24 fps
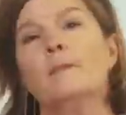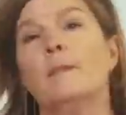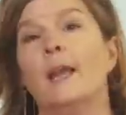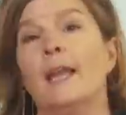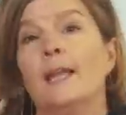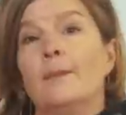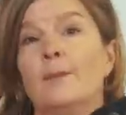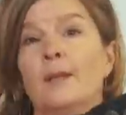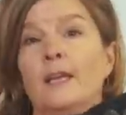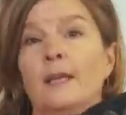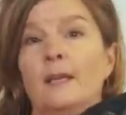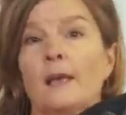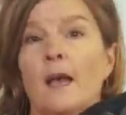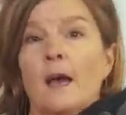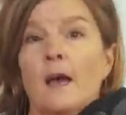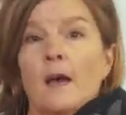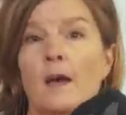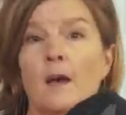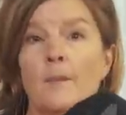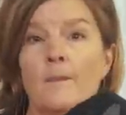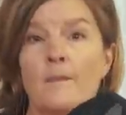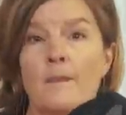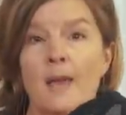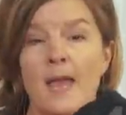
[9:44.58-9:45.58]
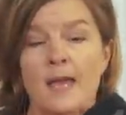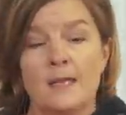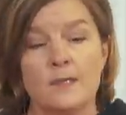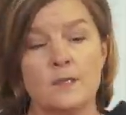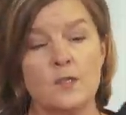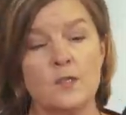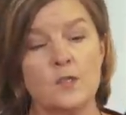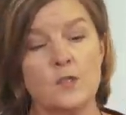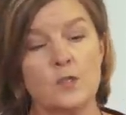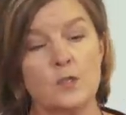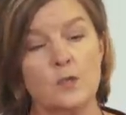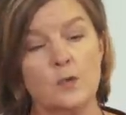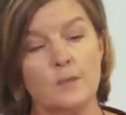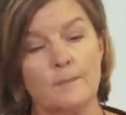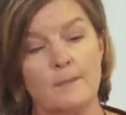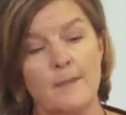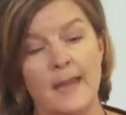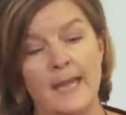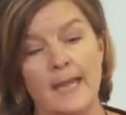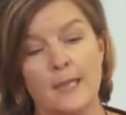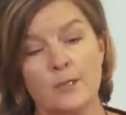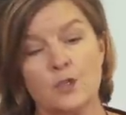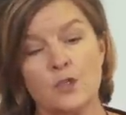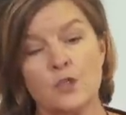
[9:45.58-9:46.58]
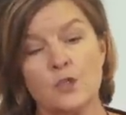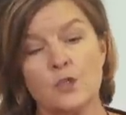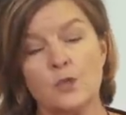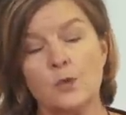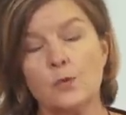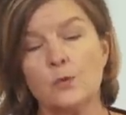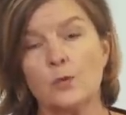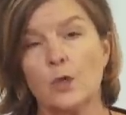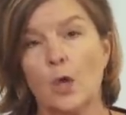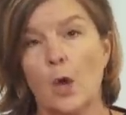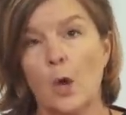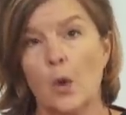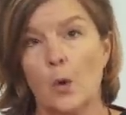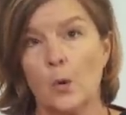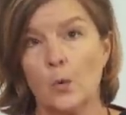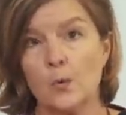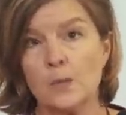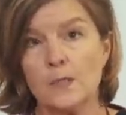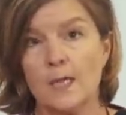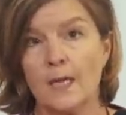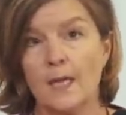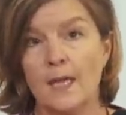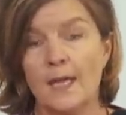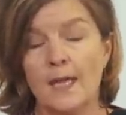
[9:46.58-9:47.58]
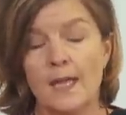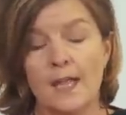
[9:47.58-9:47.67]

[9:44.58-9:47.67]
maybe a men's suit, man's suit coat